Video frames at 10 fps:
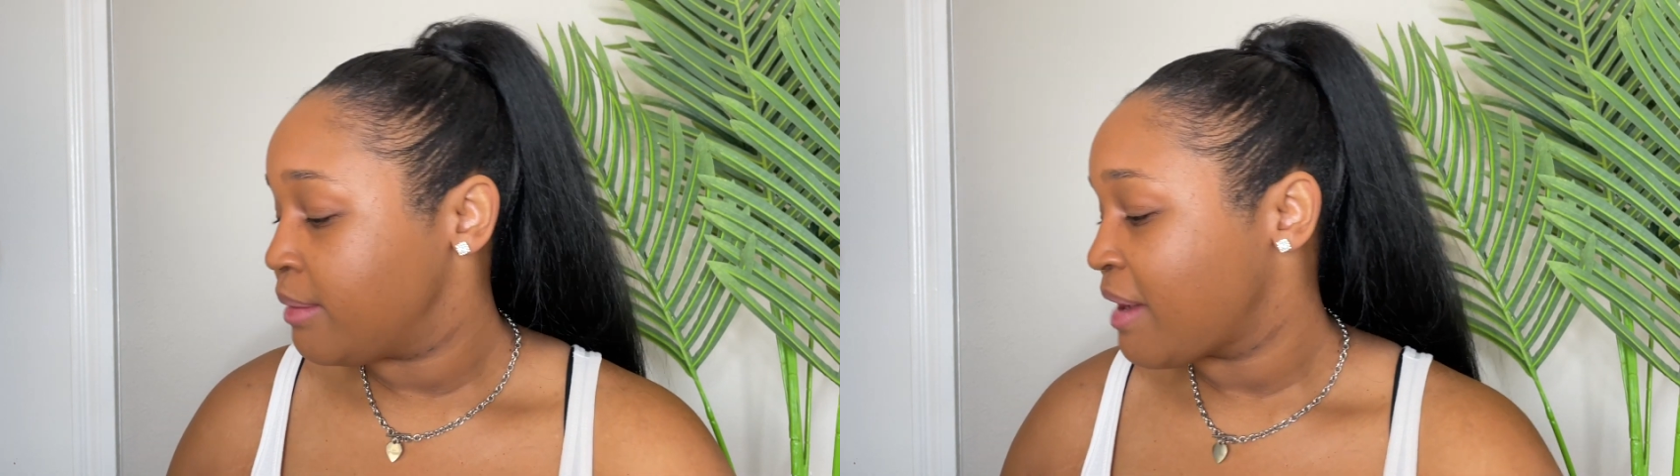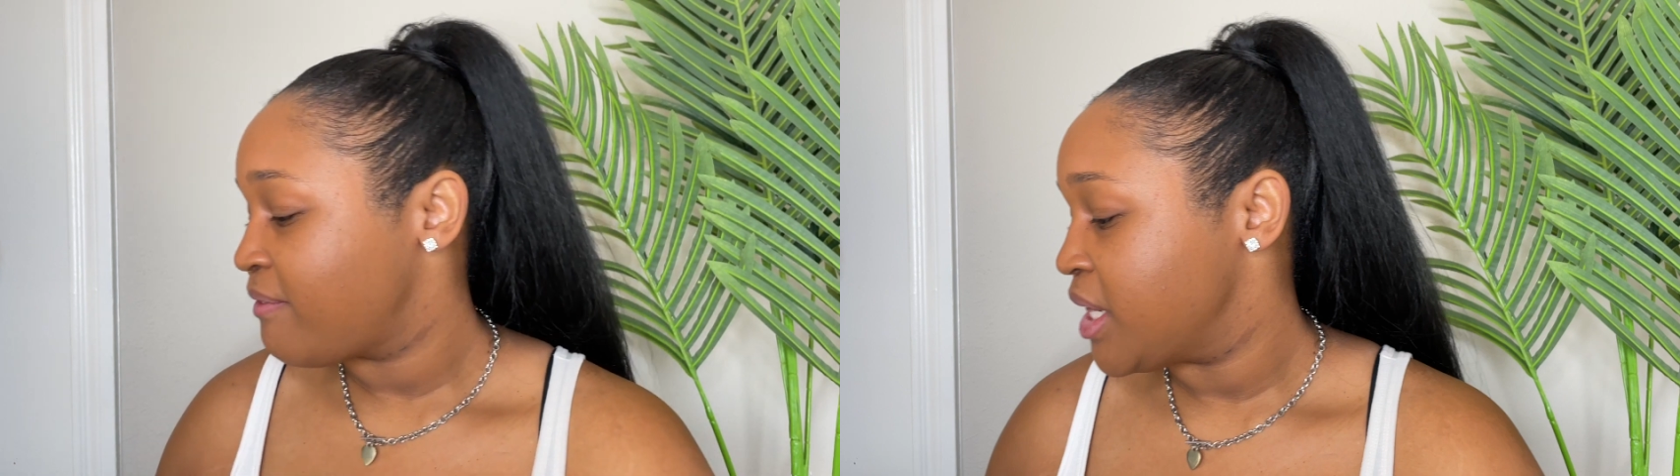
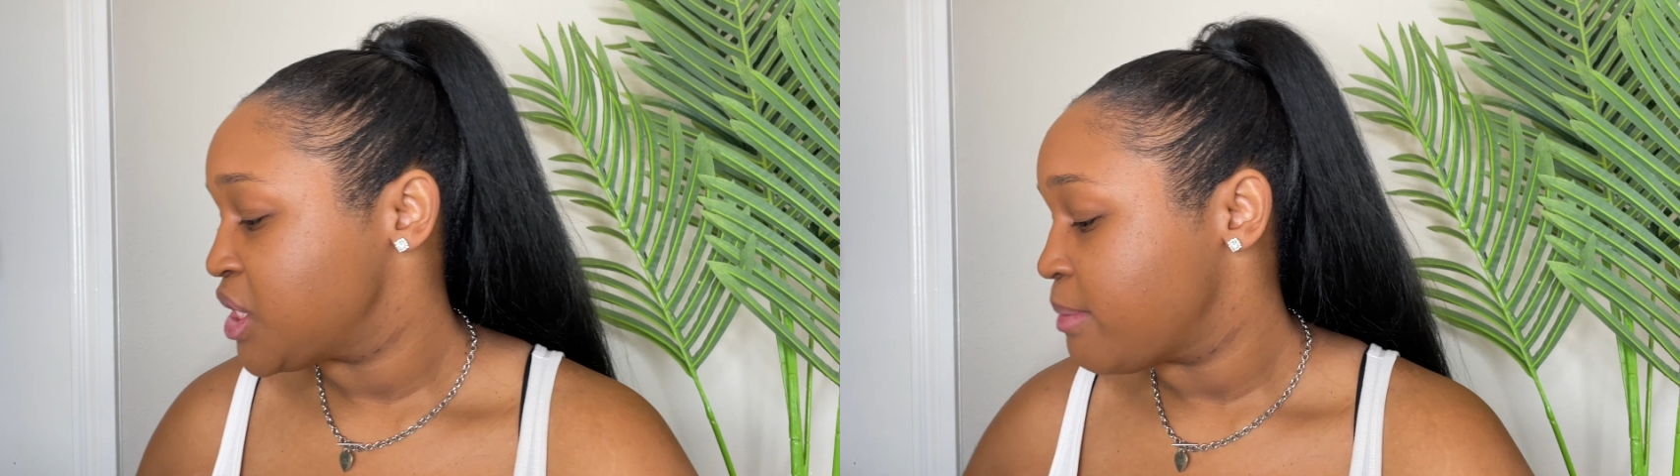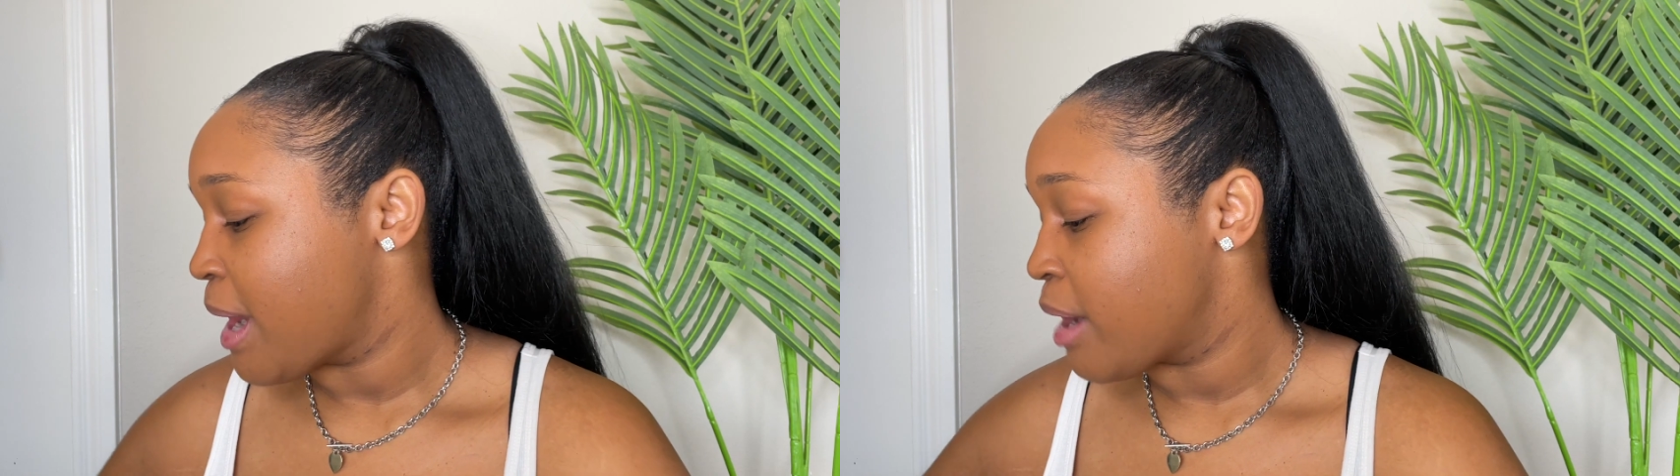not
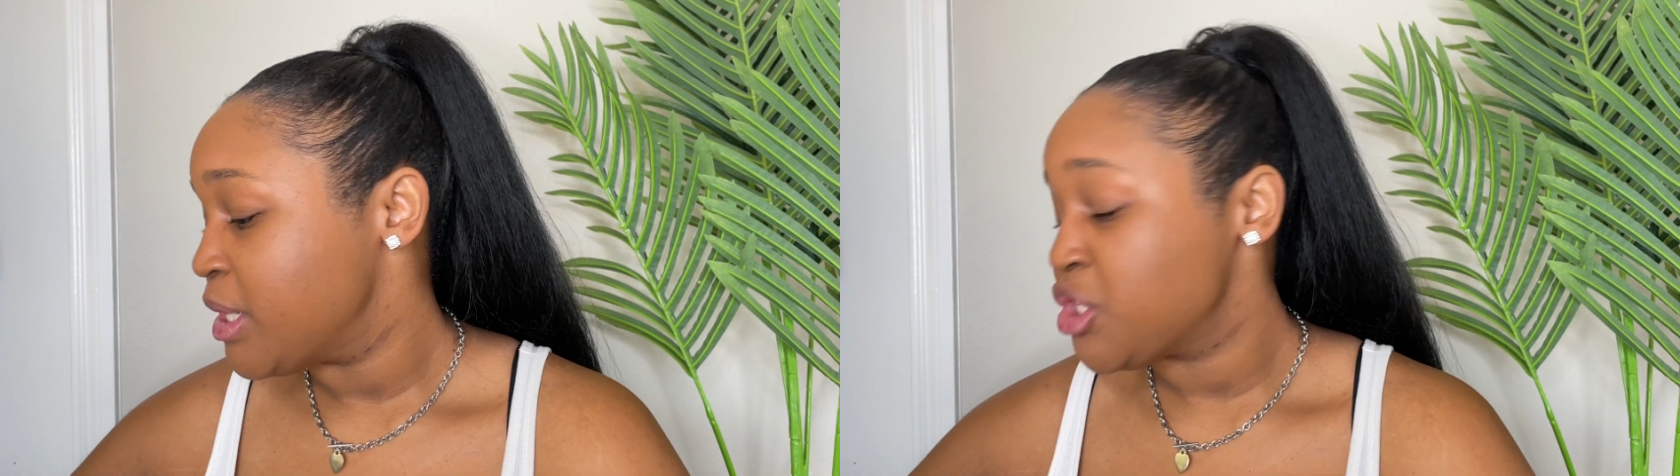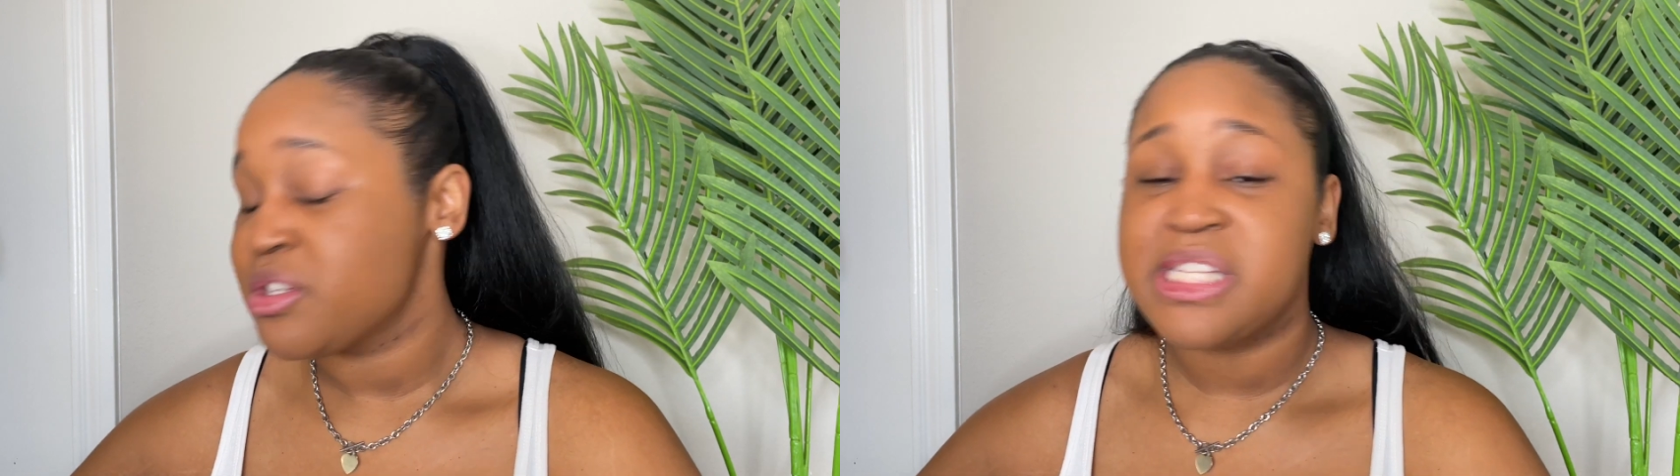finishing powder,
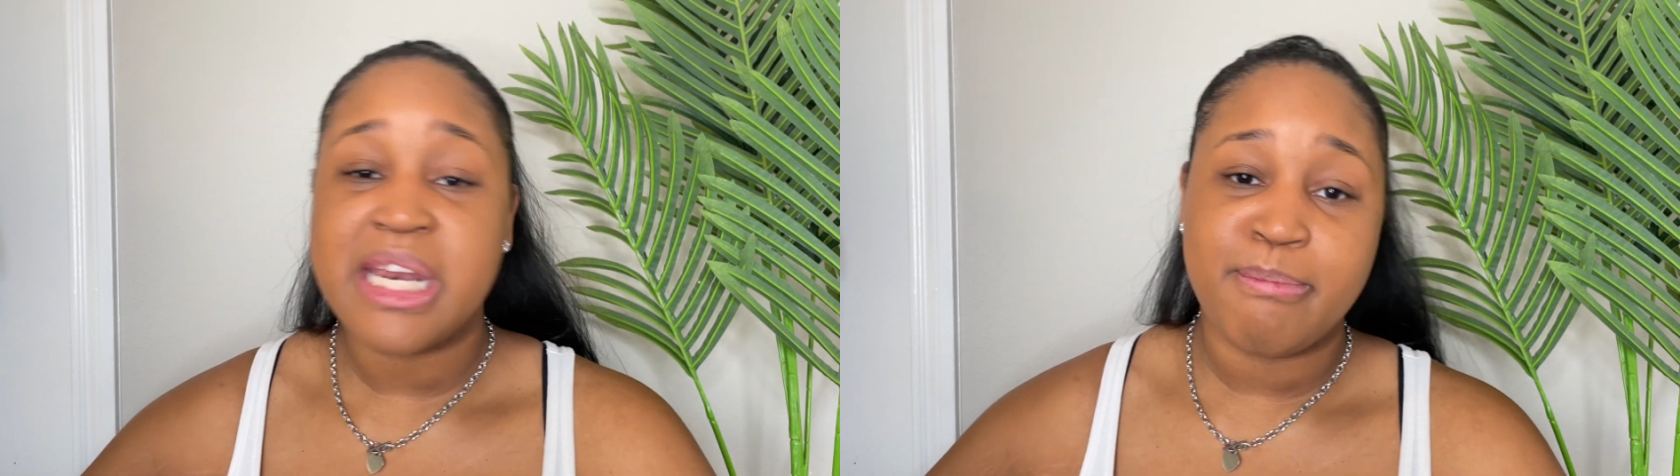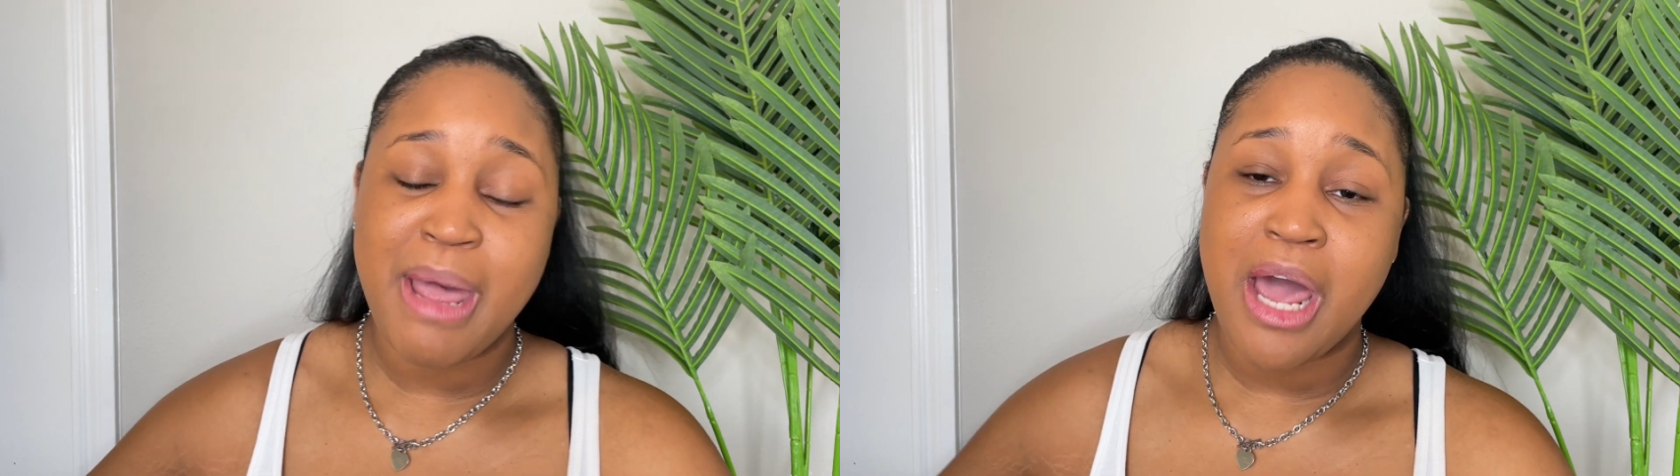but your
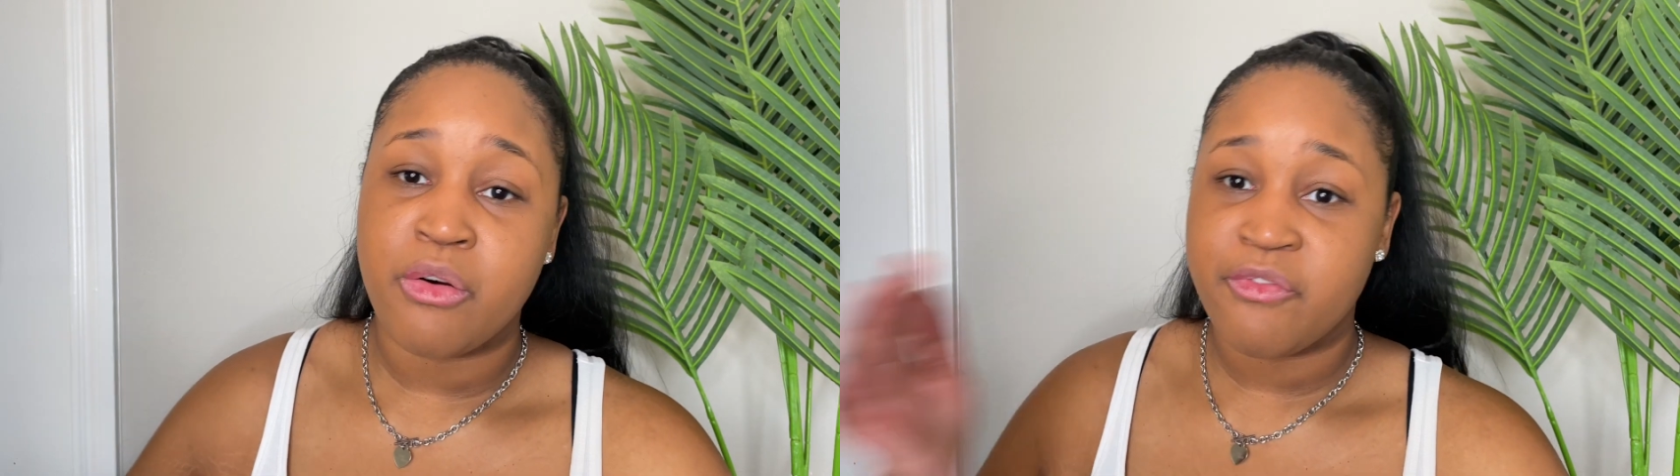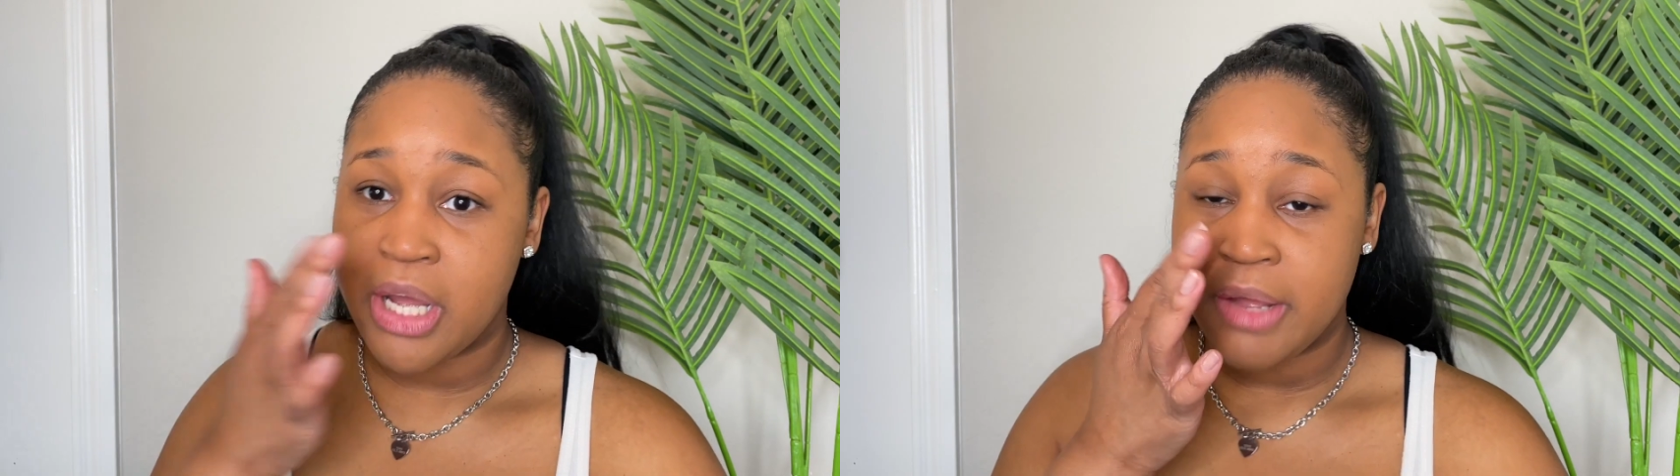setting powder
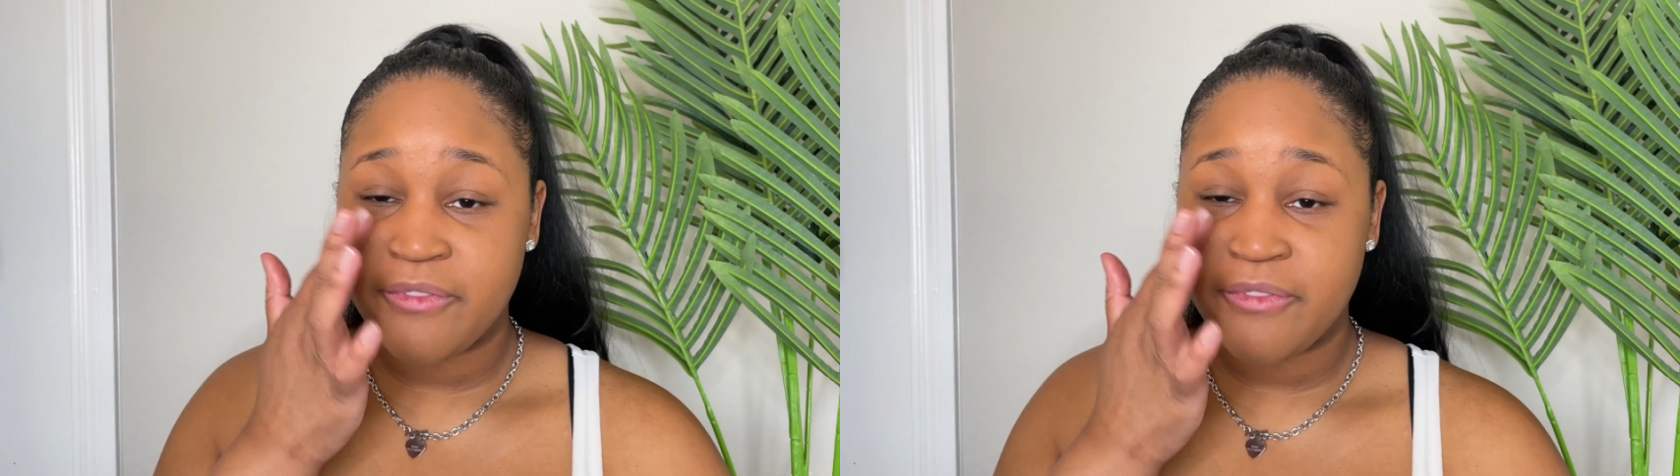for,